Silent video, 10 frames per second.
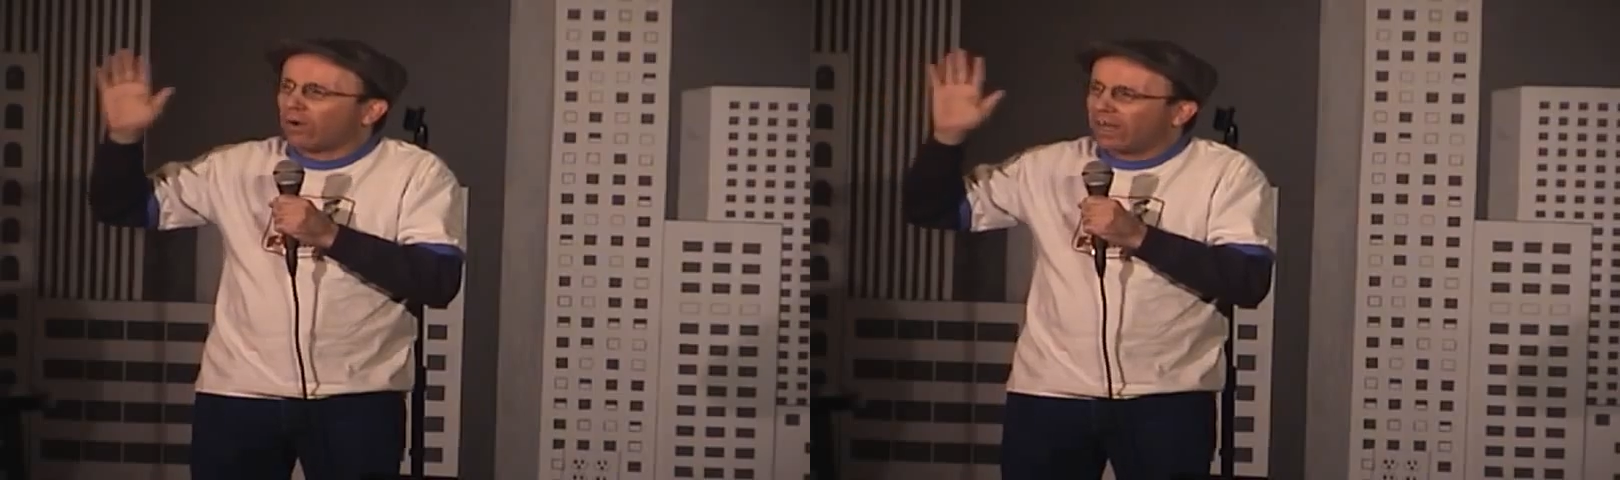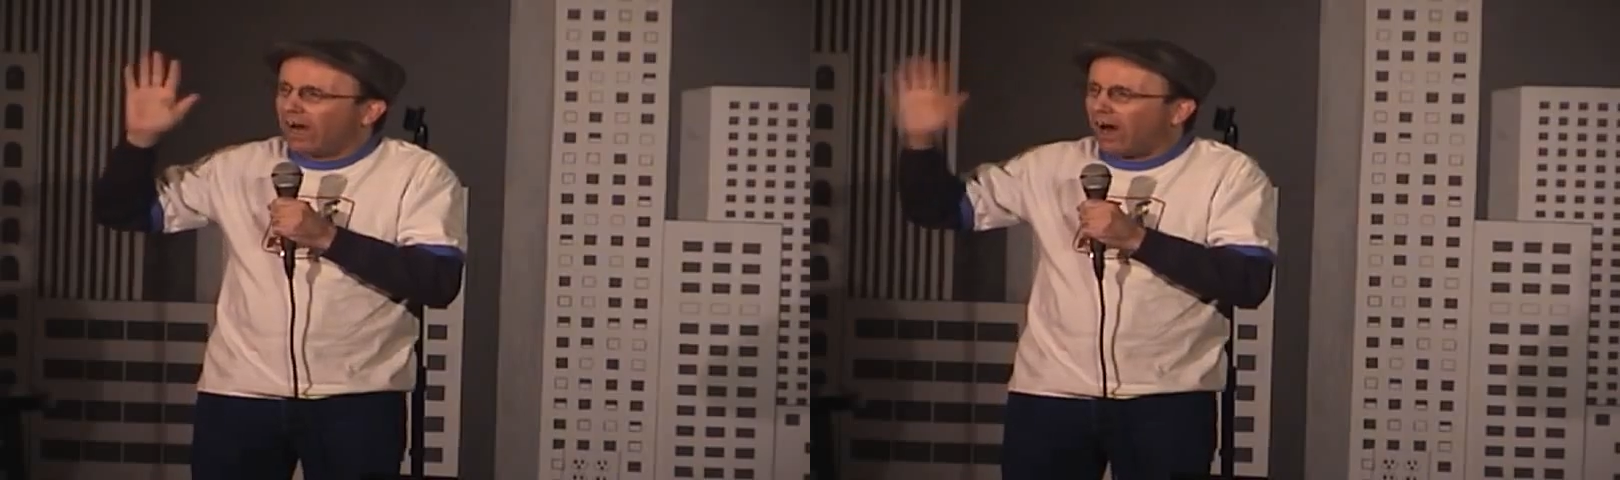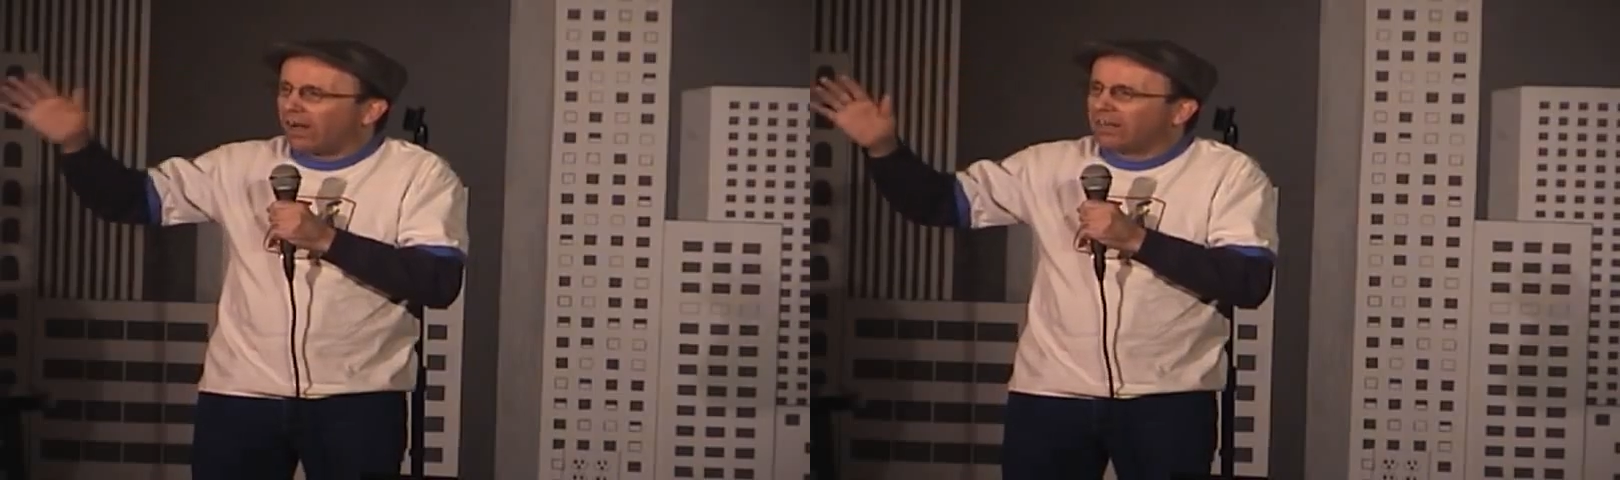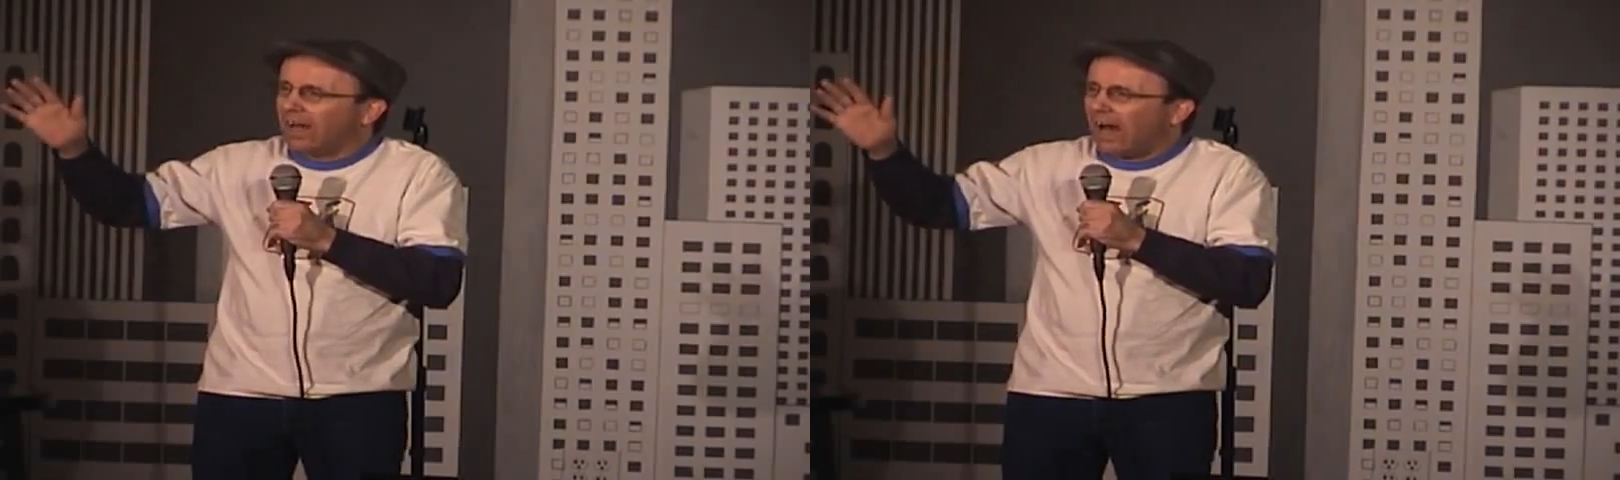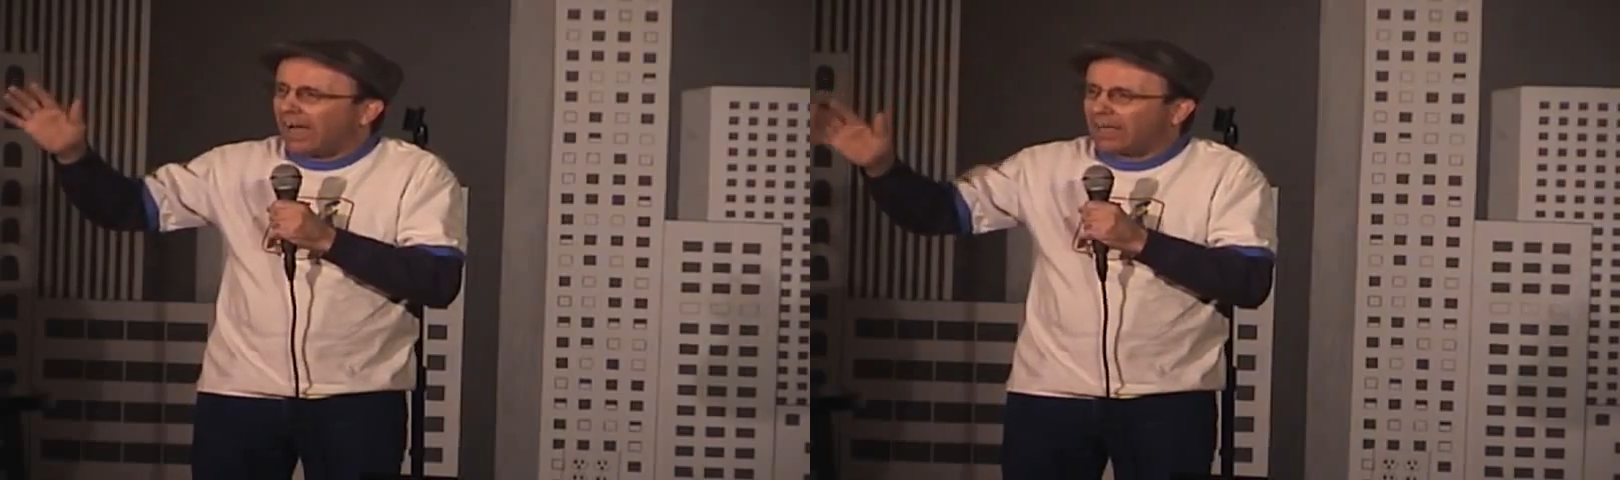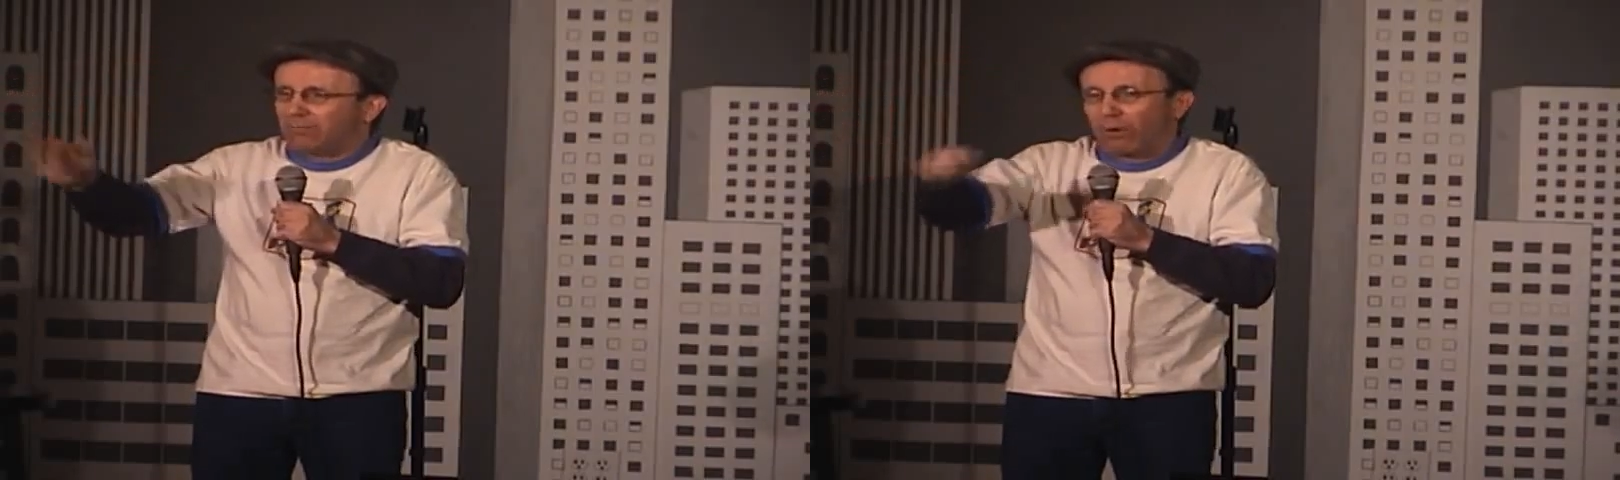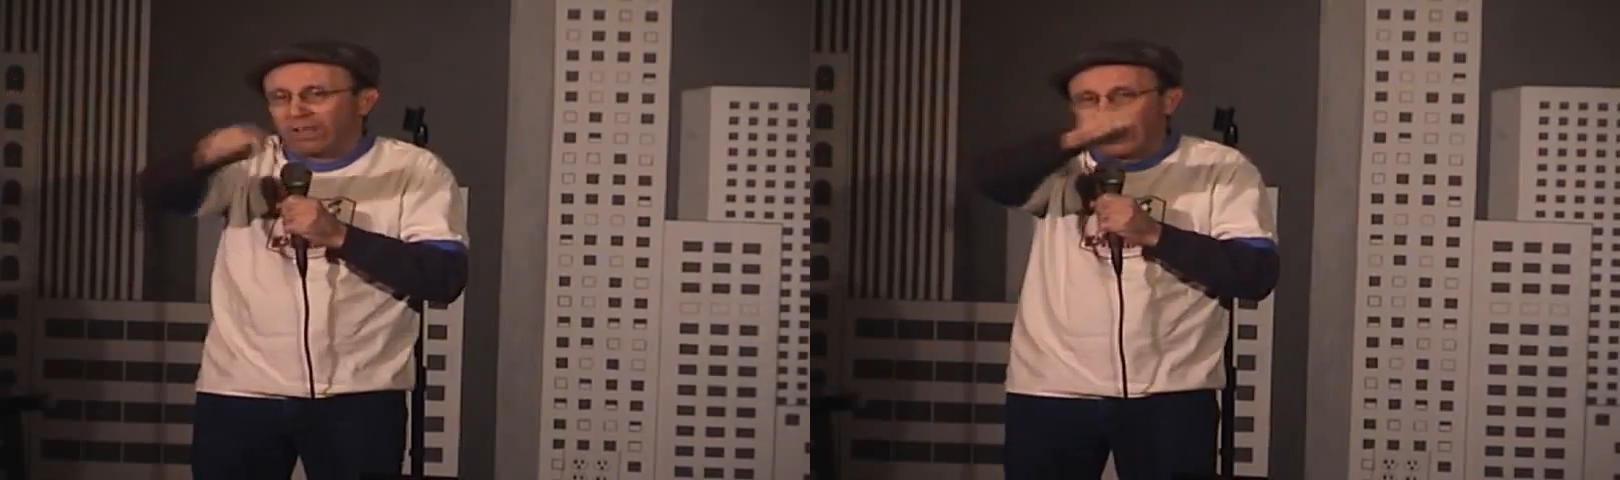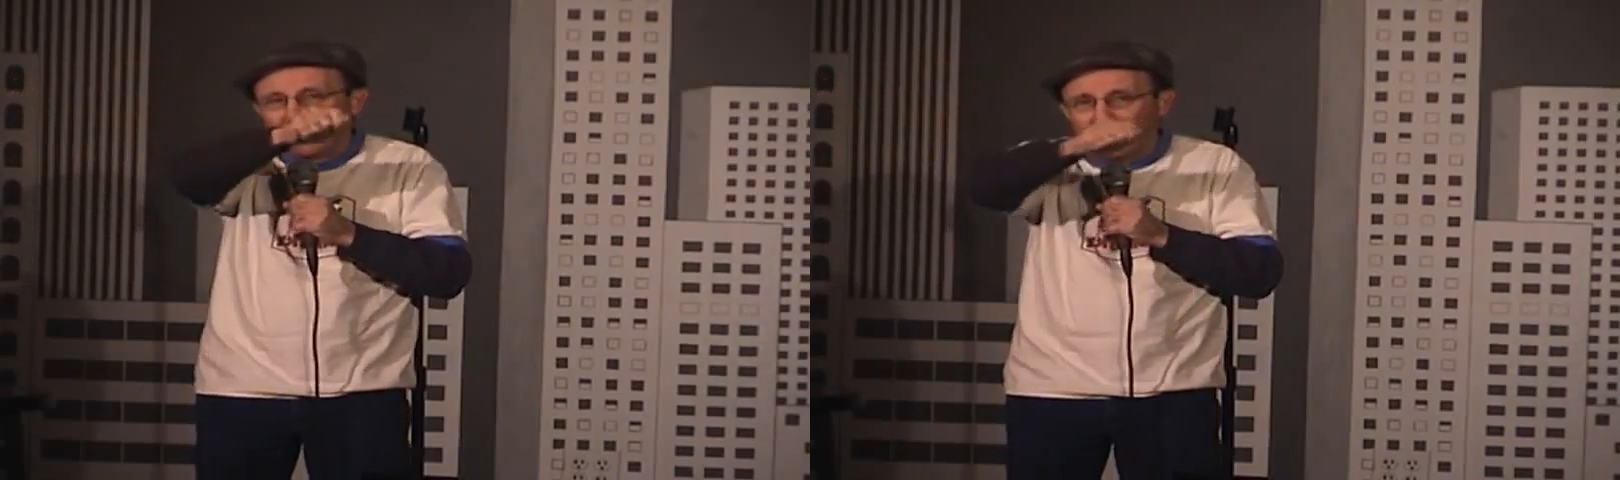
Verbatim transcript: owning a Hyundai and putting